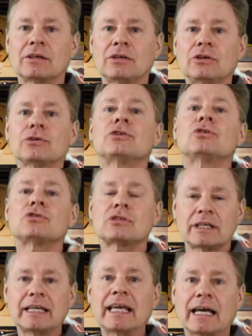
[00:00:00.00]
you're
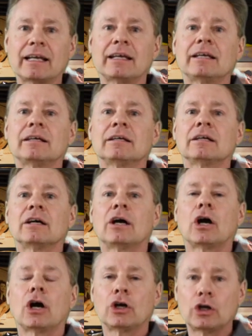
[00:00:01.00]
usually getting
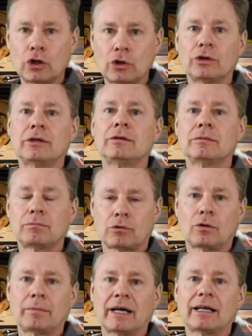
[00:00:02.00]
a good
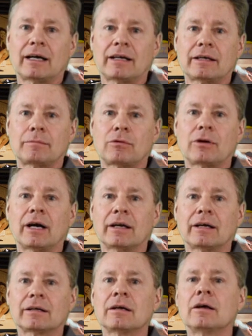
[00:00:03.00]
probiotic
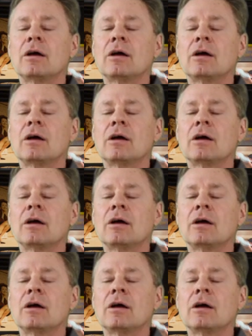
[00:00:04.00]
product.